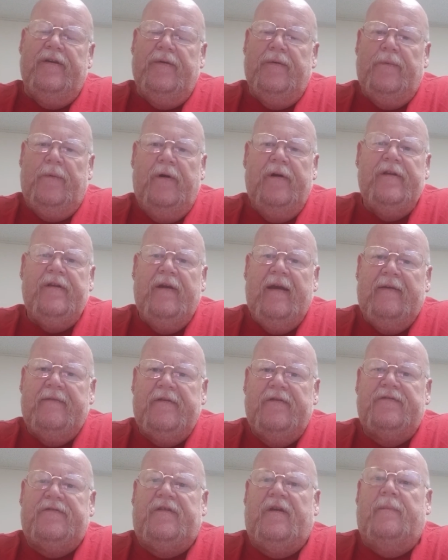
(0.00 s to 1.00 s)
one, you have
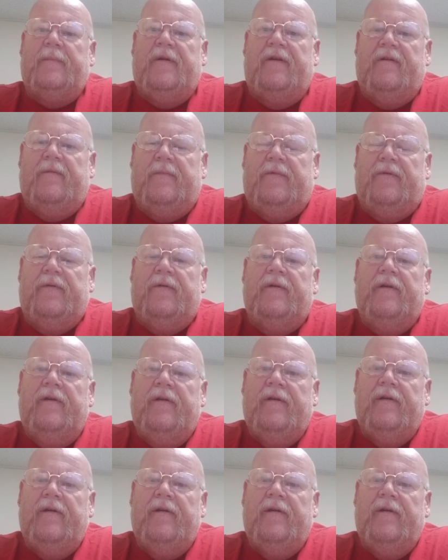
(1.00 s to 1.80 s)
no stomach no more.